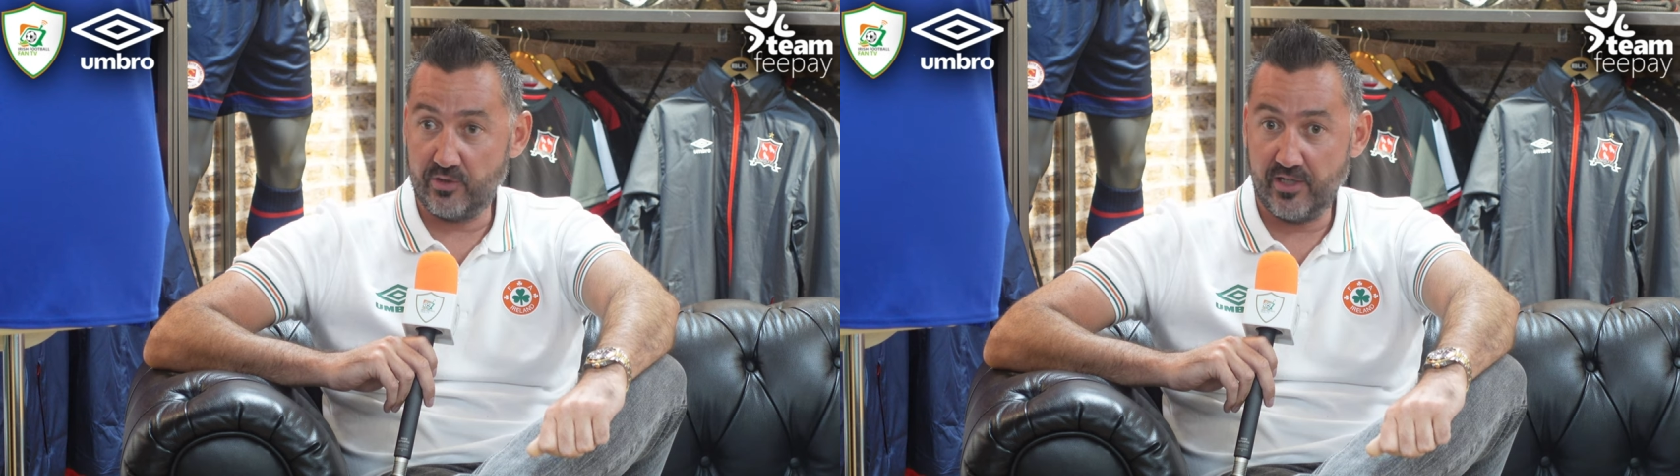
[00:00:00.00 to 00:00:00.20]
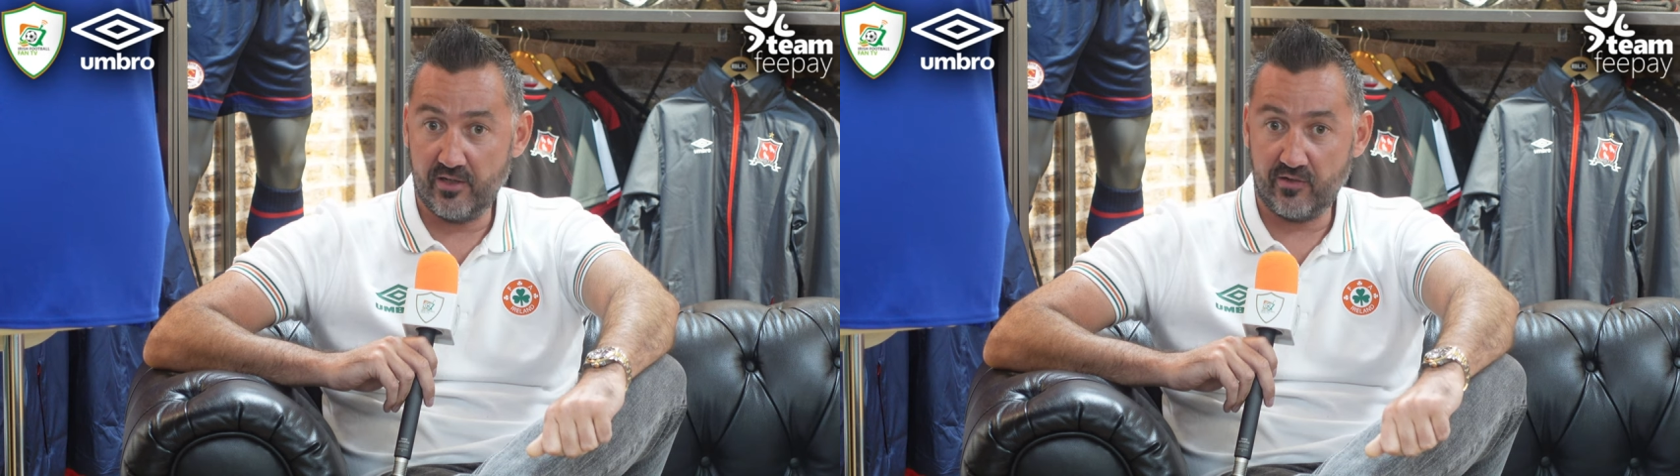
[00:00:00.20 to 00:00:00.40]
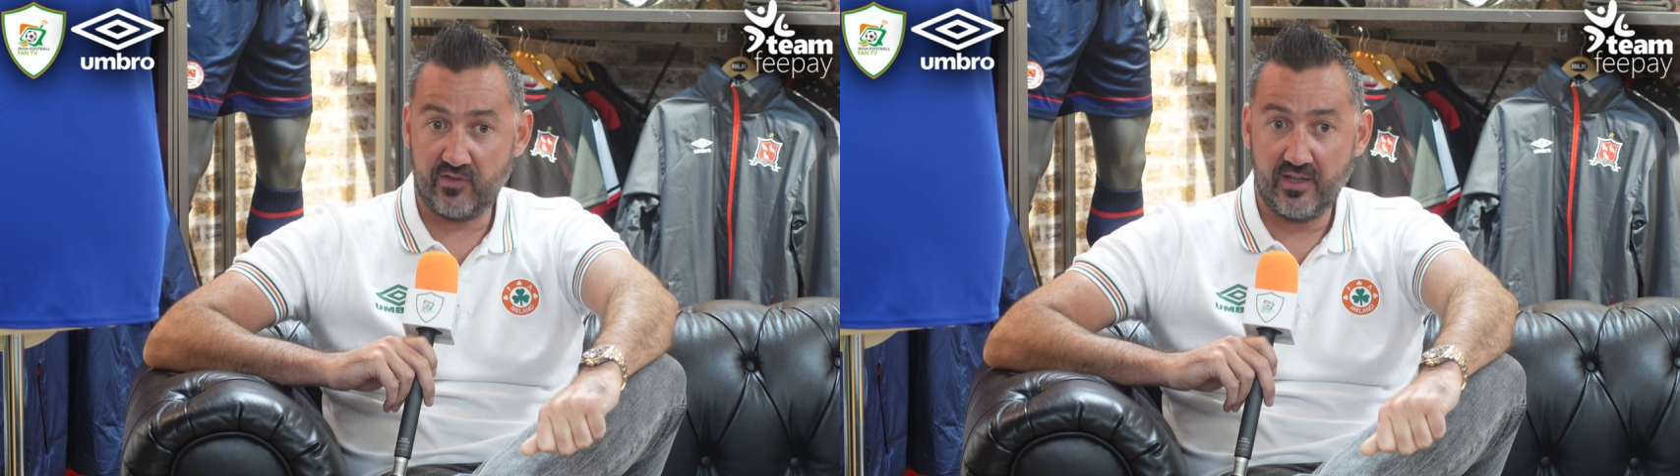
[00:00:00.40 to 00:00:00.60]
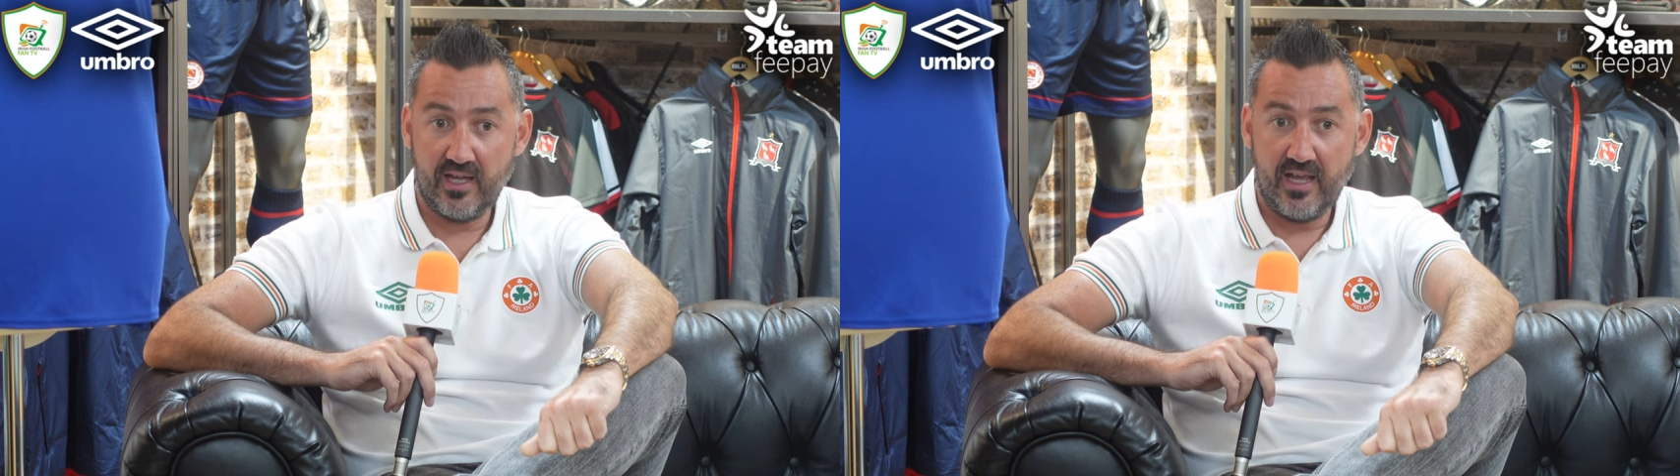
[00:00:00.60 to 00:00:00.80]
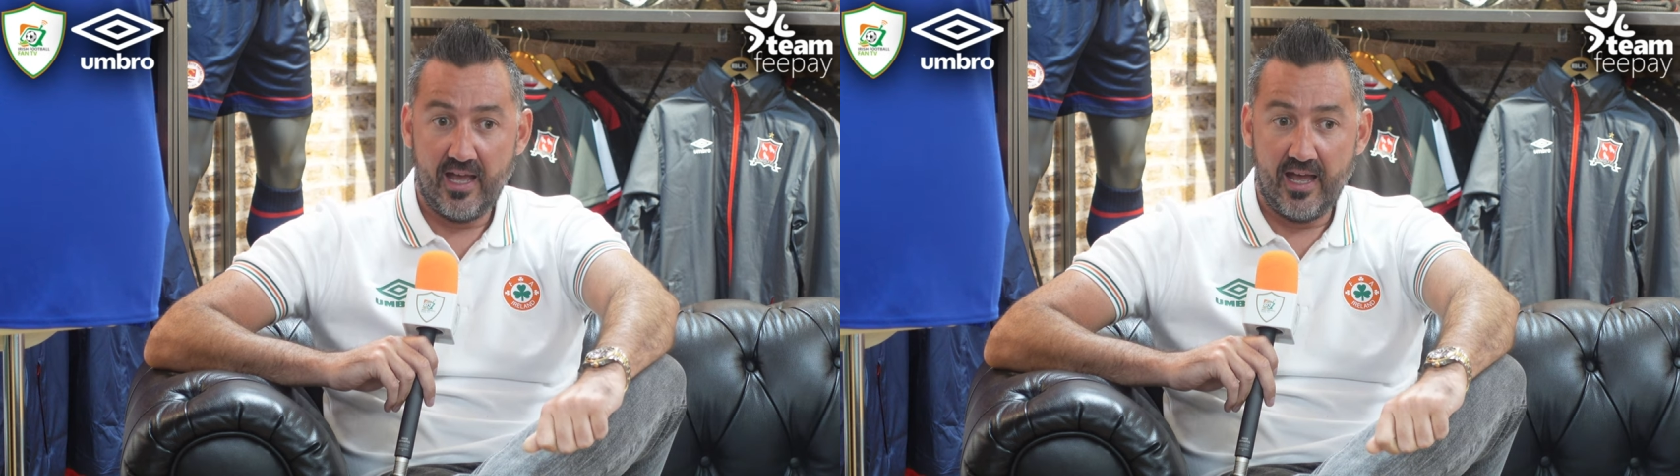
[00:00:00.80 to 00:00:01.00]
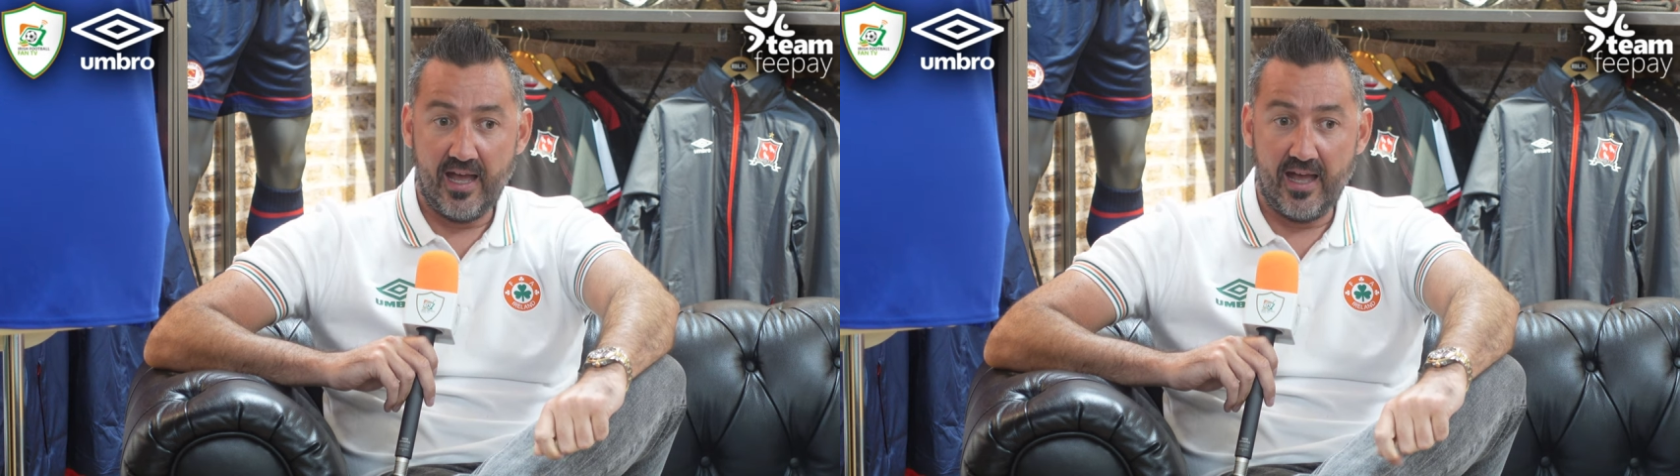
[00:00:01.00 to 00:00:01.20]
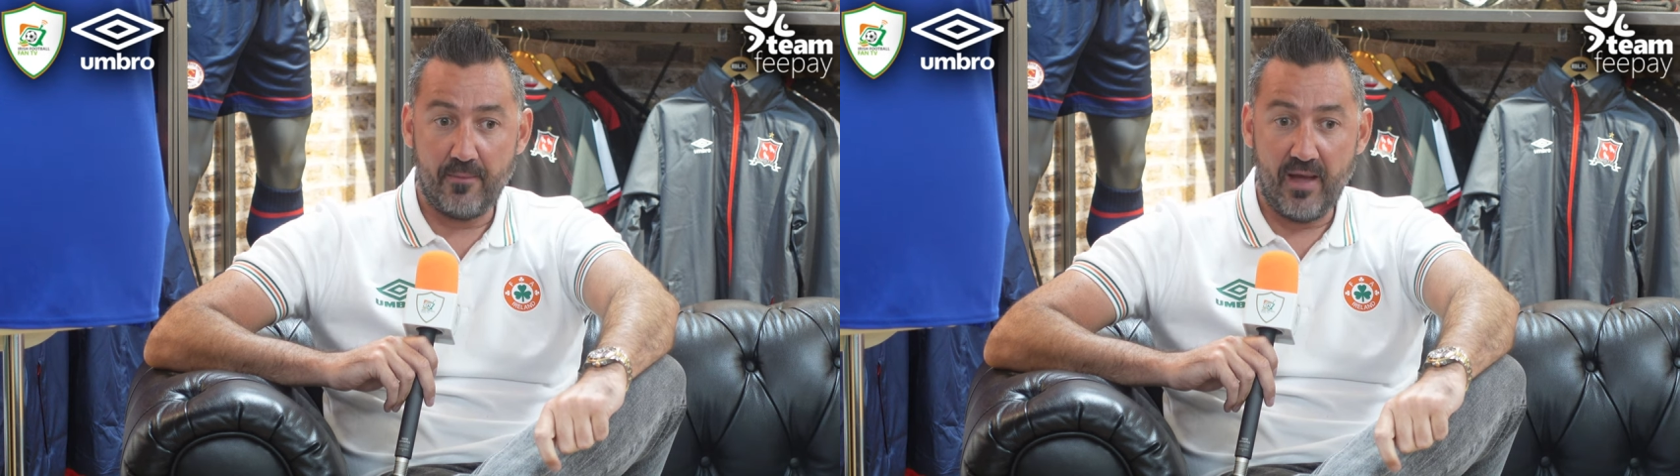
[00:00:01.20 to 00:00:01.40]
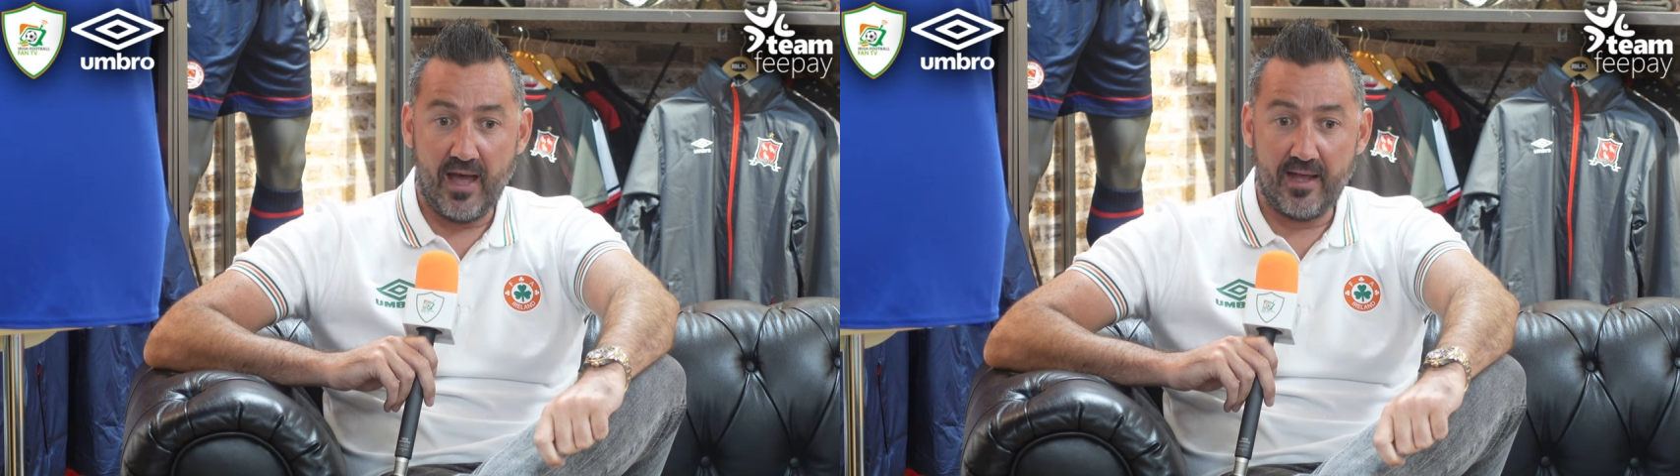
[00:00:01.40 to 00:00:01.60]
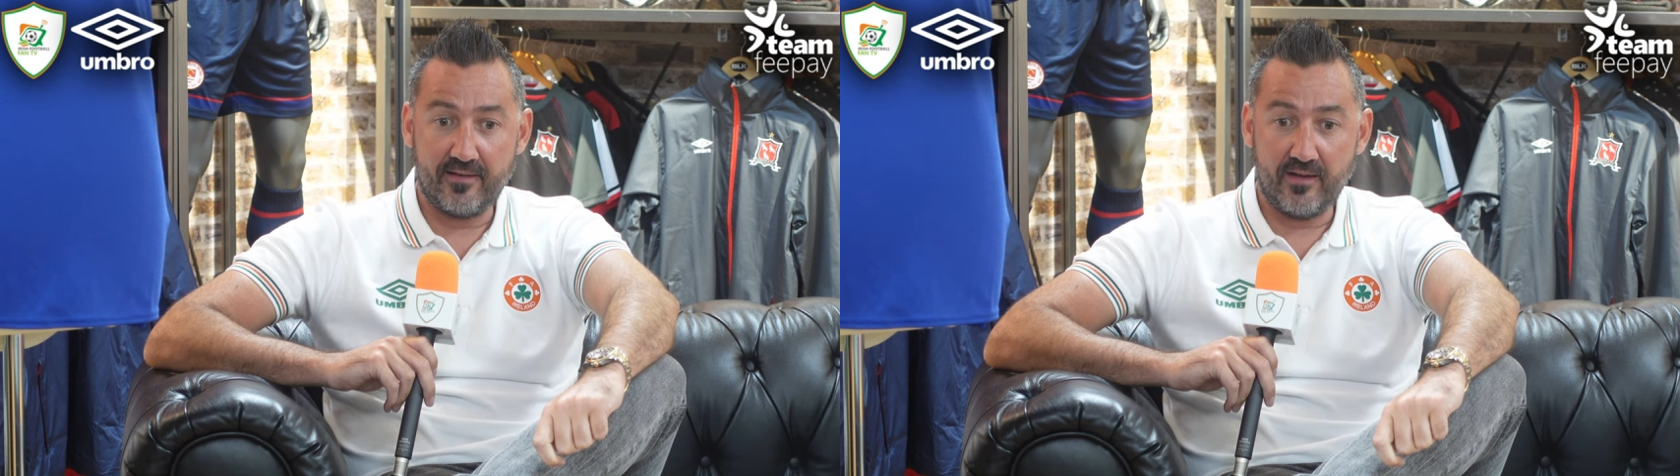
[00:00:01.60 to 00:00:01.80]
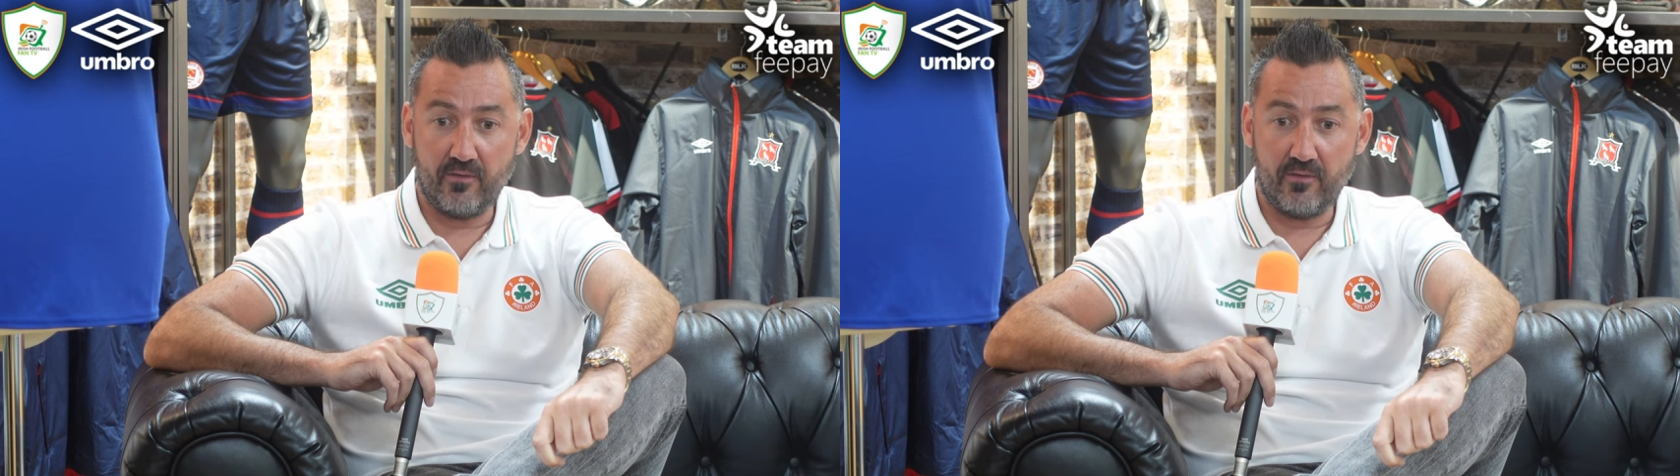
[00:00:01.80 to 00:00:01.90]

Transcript: years. And